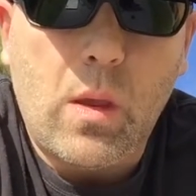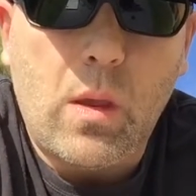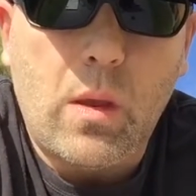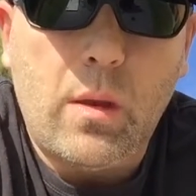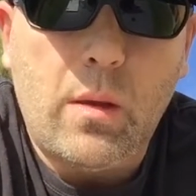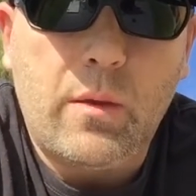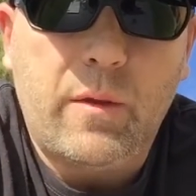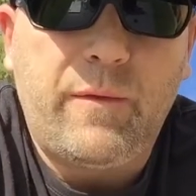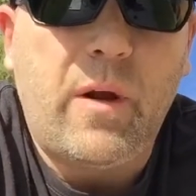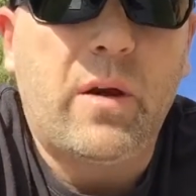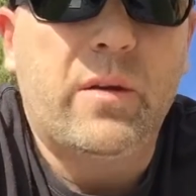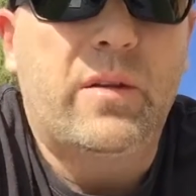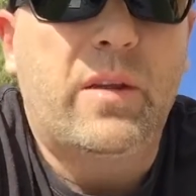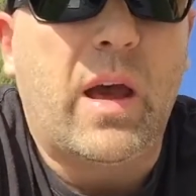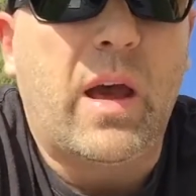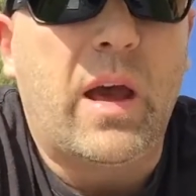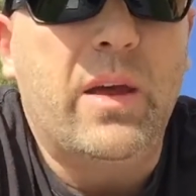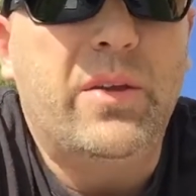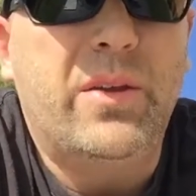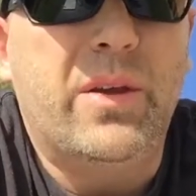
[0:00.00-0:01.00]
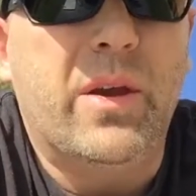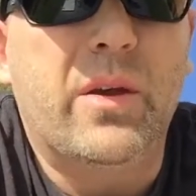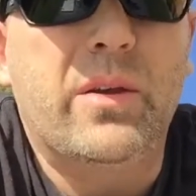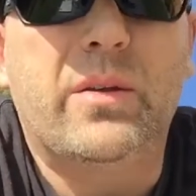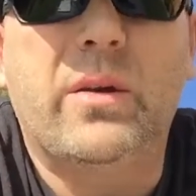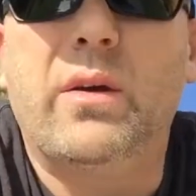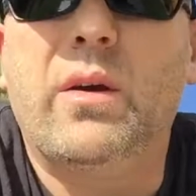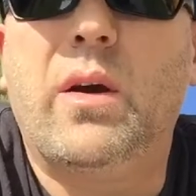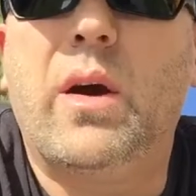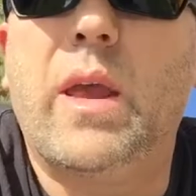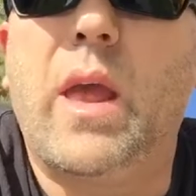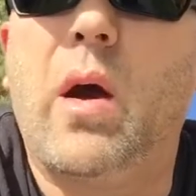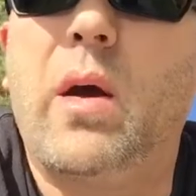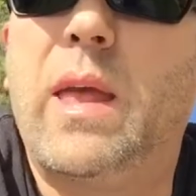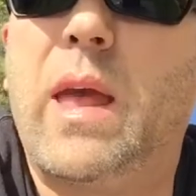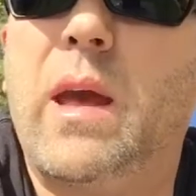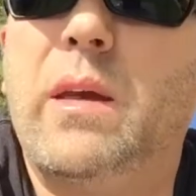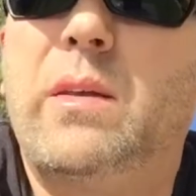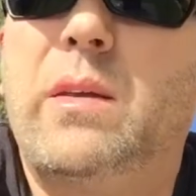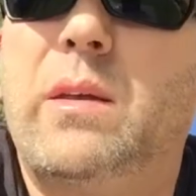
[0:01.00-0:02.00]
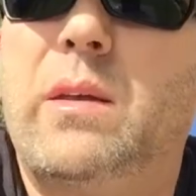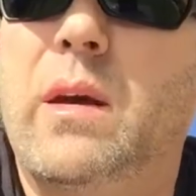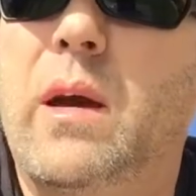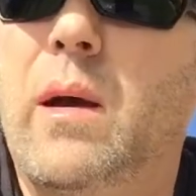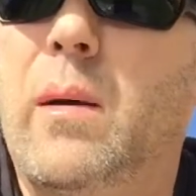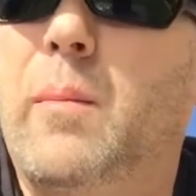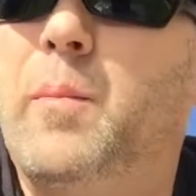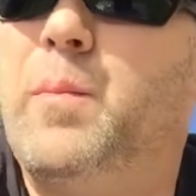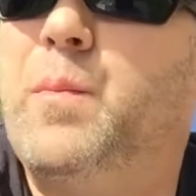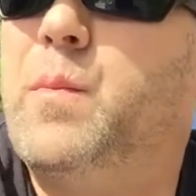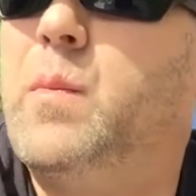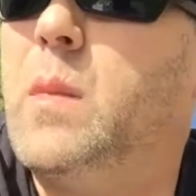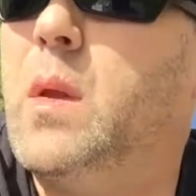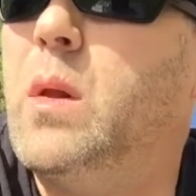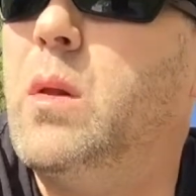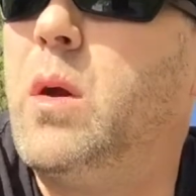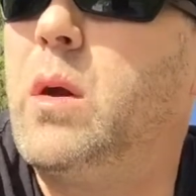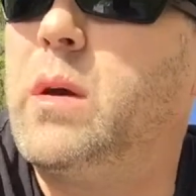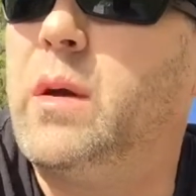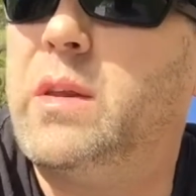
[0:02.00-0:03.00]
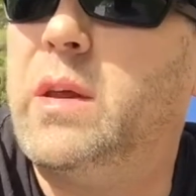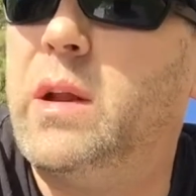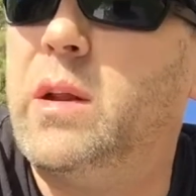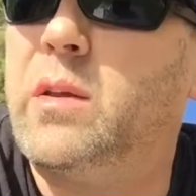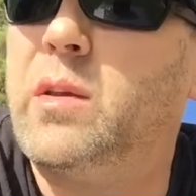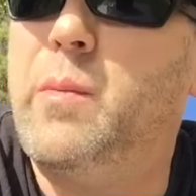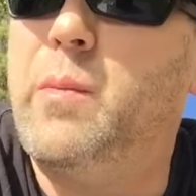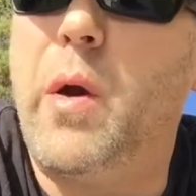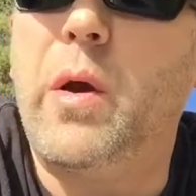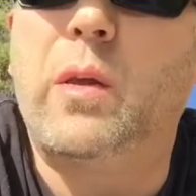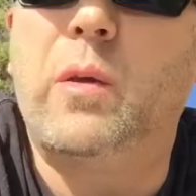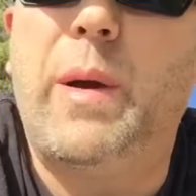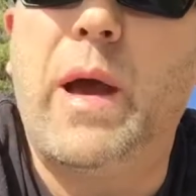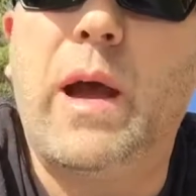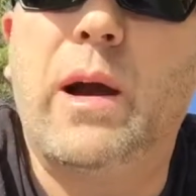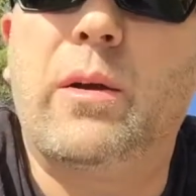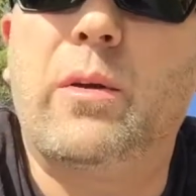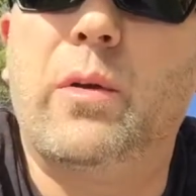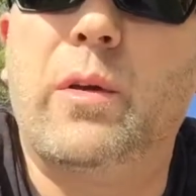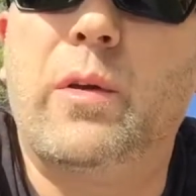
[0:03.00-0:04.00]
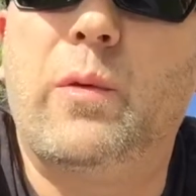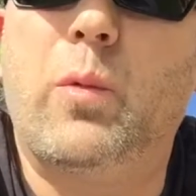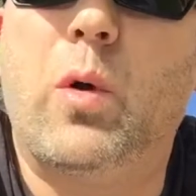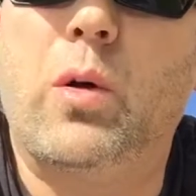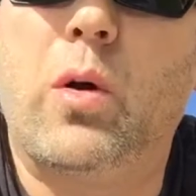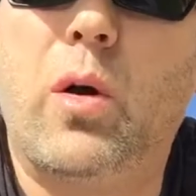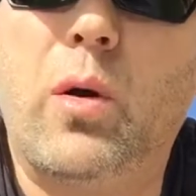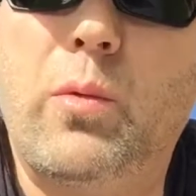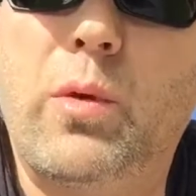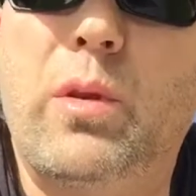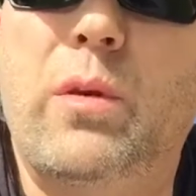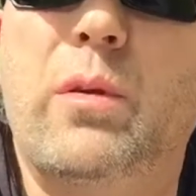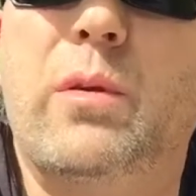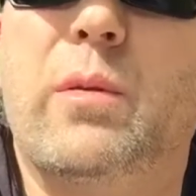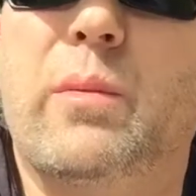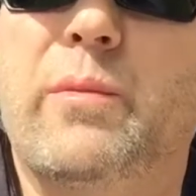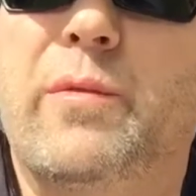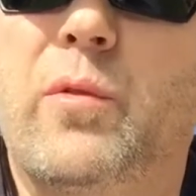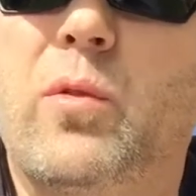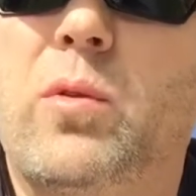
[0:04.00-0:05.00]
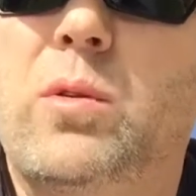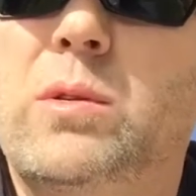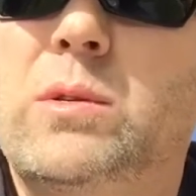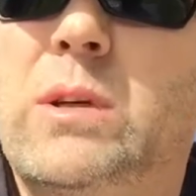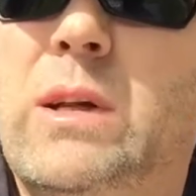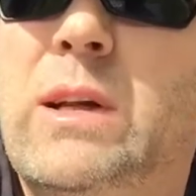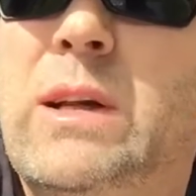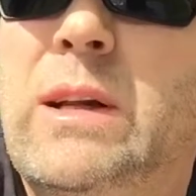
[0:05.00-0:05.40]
As far as taste goes, I guess, like I said, a smoked powder is what I would use them for.